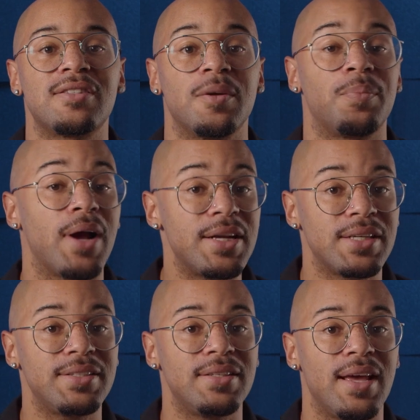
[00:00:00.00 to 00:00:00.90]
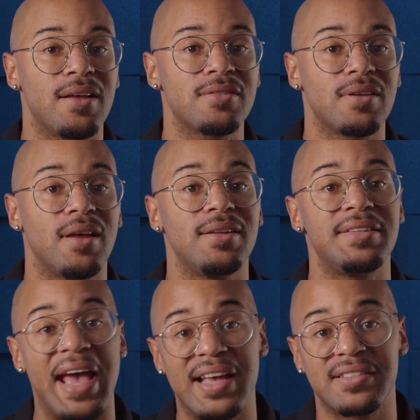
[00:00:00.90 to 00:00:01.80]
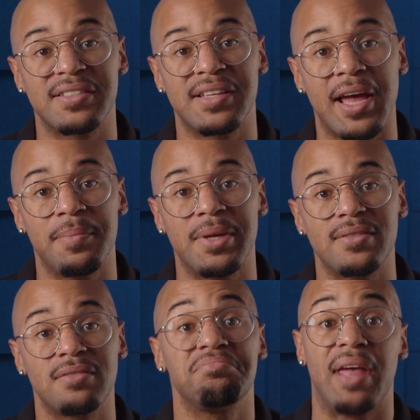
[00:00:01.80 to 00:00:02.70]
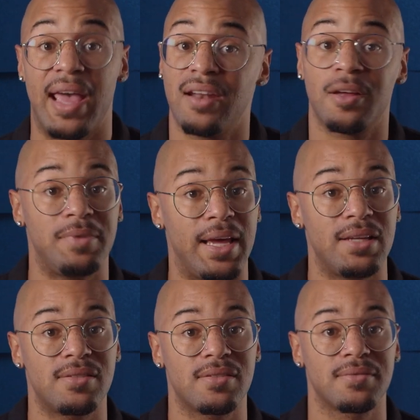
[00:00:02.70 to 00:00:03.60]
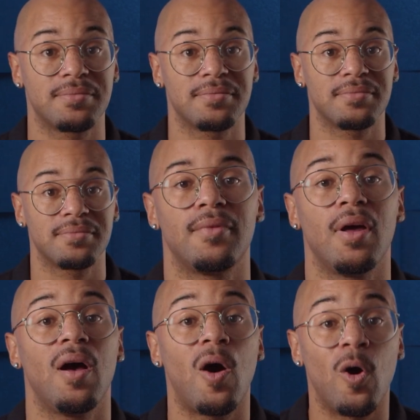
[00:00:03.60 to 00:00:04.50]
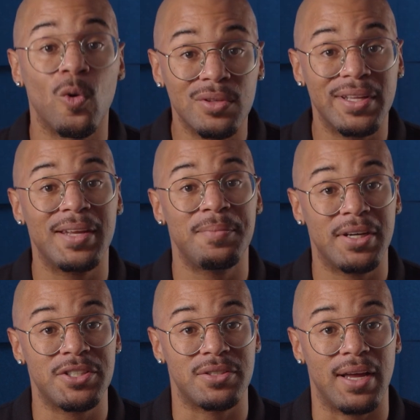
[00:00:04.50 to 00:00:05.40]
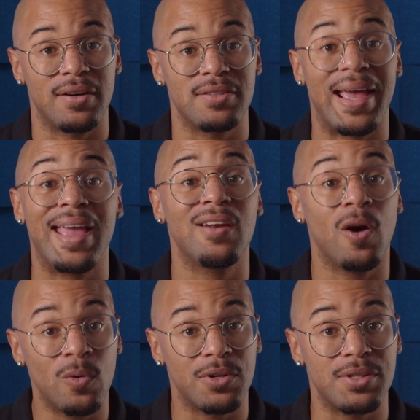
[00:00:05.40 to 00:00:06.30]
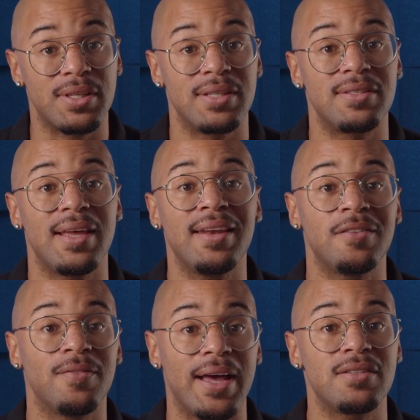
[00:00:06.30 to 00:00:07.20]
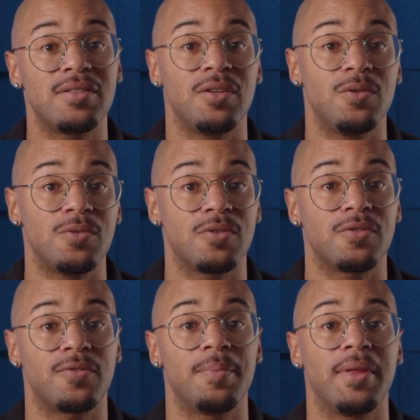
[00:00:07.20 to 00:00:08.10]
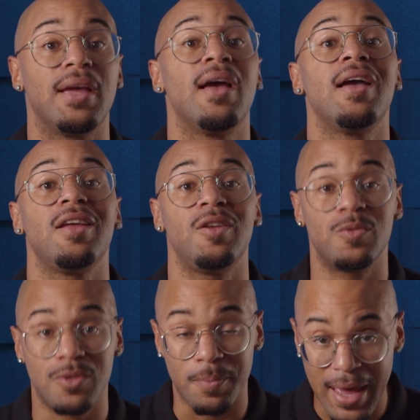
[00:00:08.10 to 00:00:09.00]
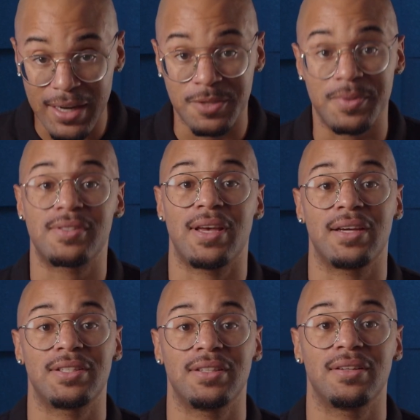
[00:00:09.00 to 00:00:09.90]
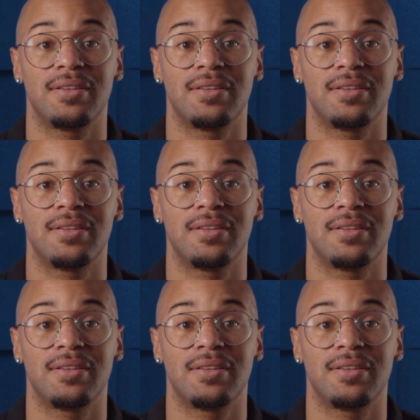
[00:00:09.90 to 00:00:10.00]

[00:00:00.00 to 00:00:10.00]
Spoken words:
to project details, task assignments, and updates. Only administrators and owners can send invites to users from the user management section.